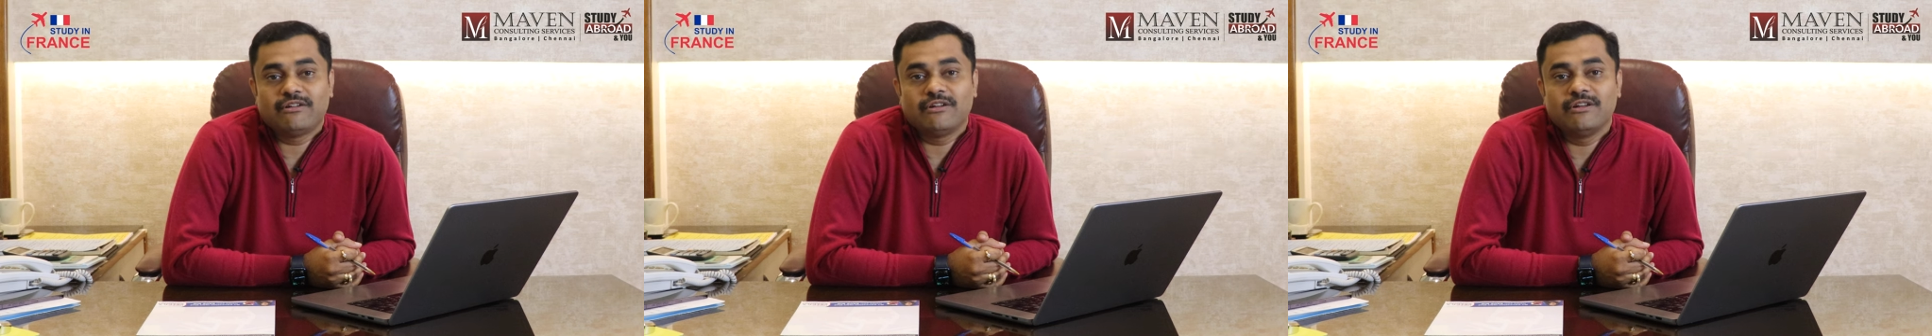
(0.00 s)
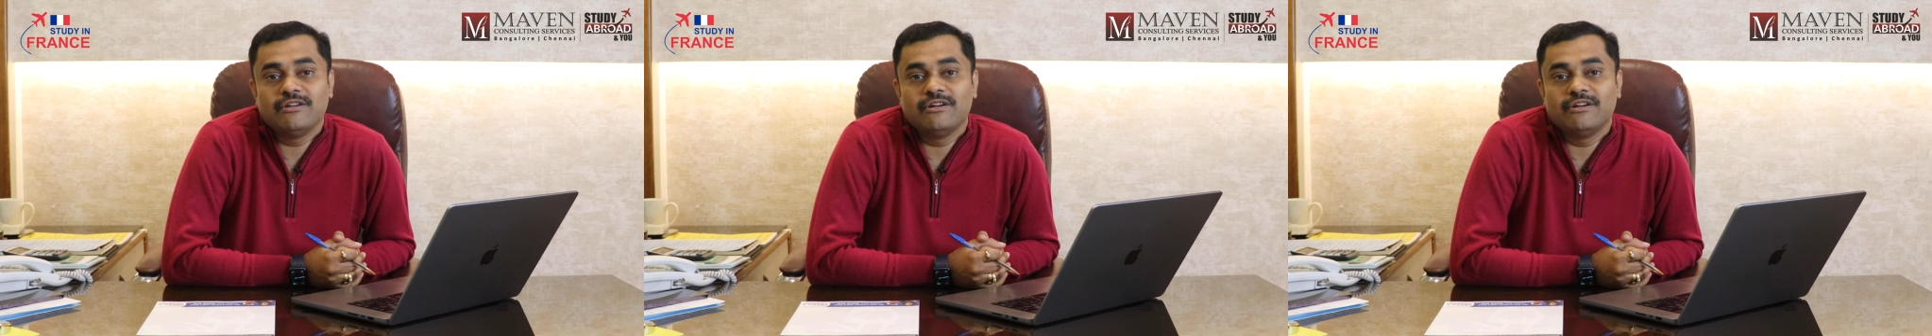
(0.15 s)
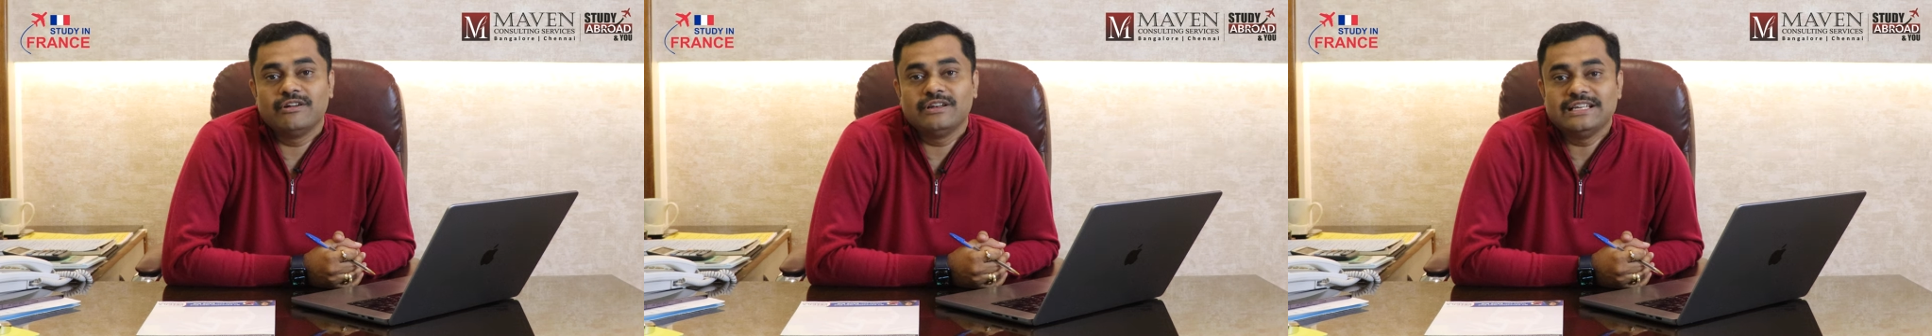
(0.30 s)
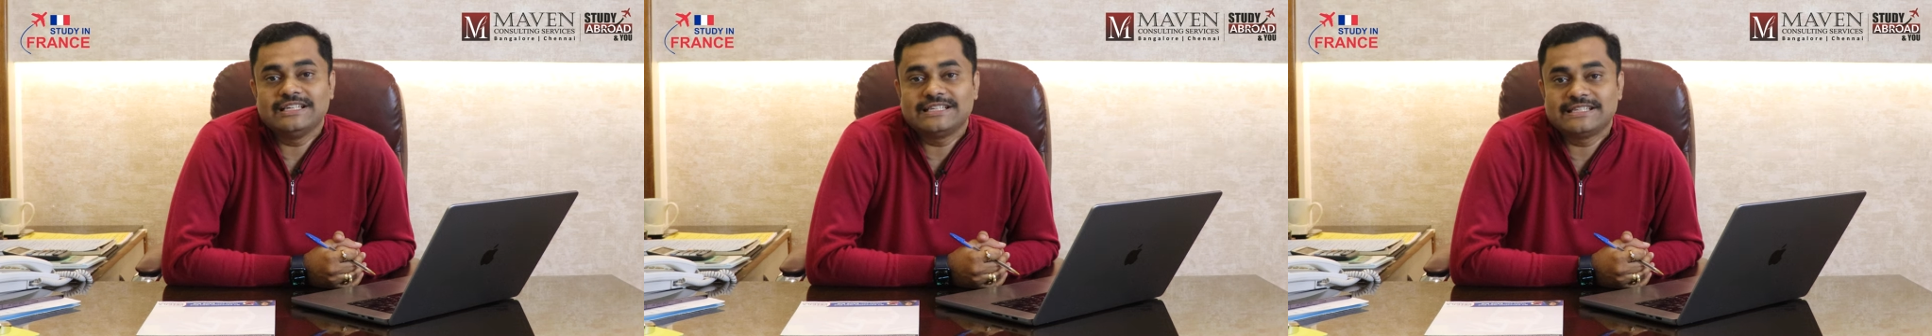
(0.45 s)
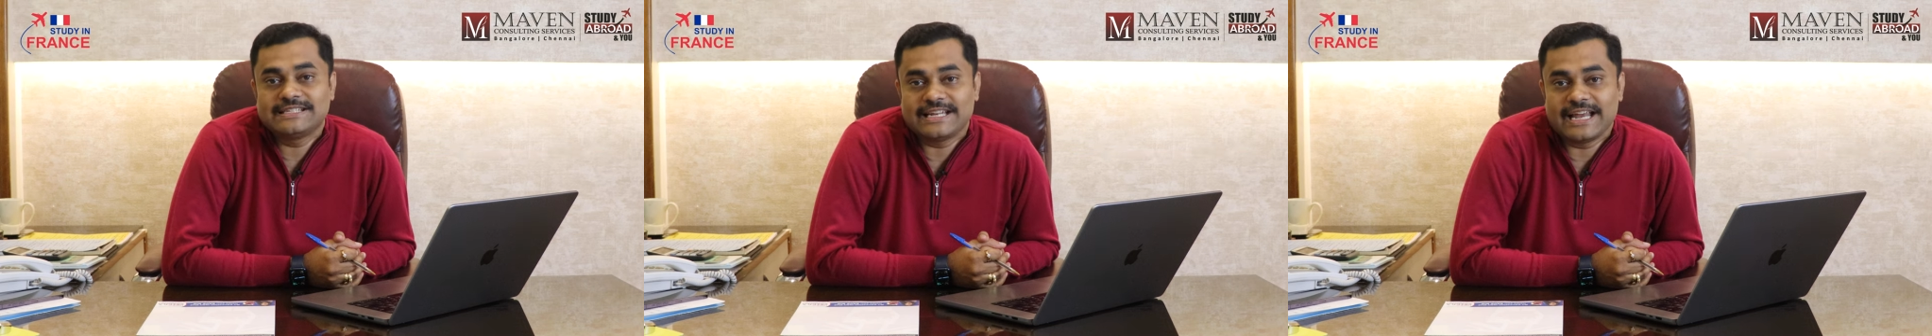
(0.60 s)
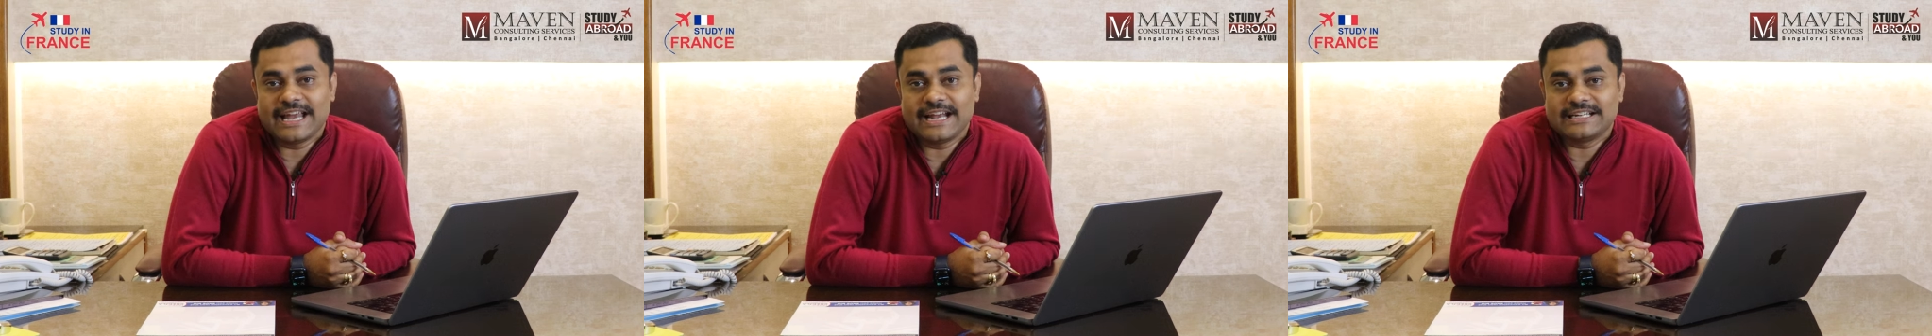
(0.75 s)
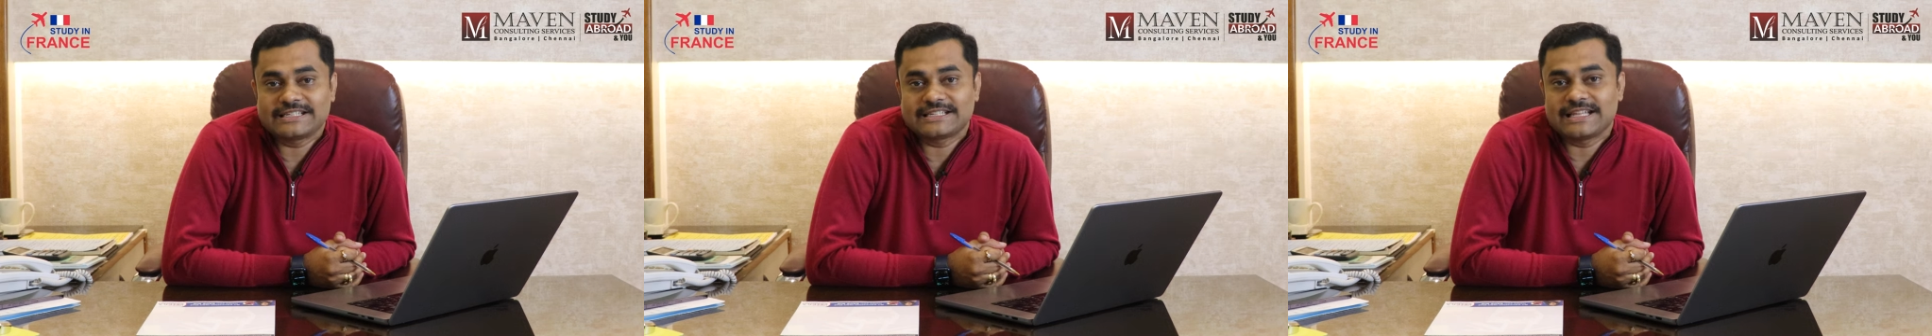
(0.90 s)
clearly
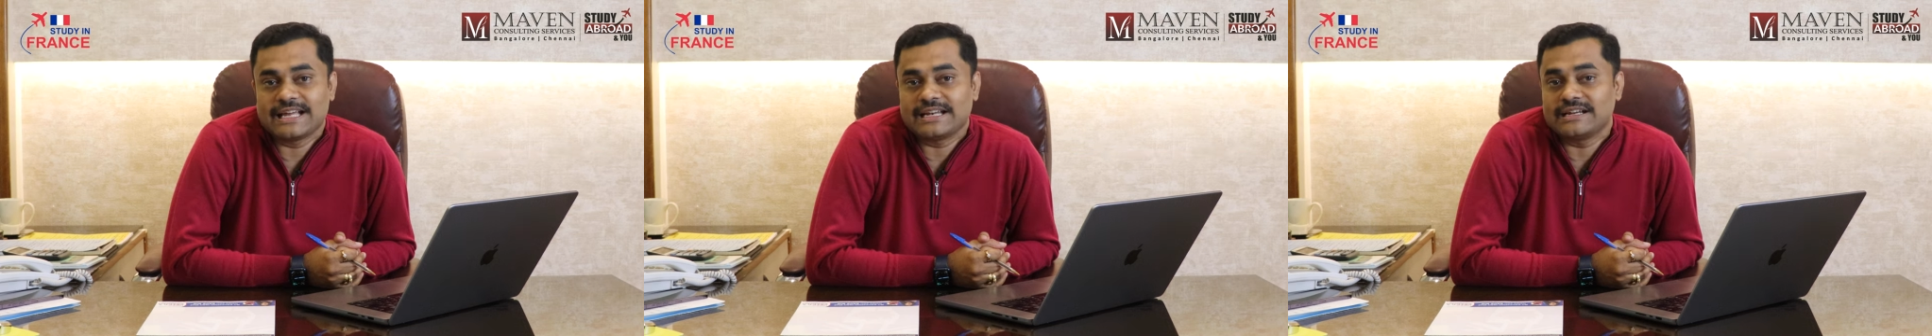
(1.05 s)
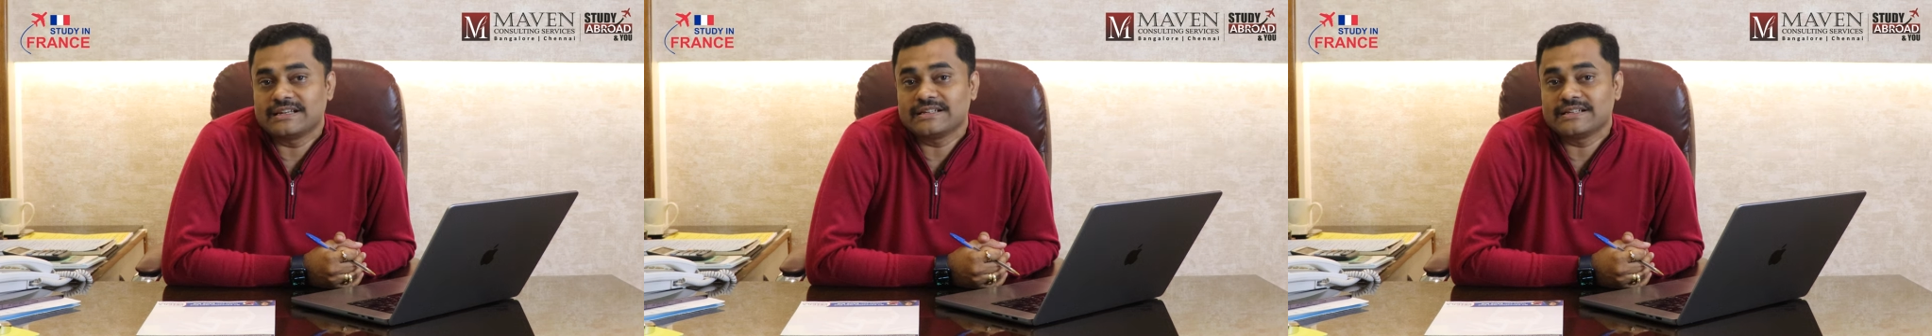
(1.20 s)
states that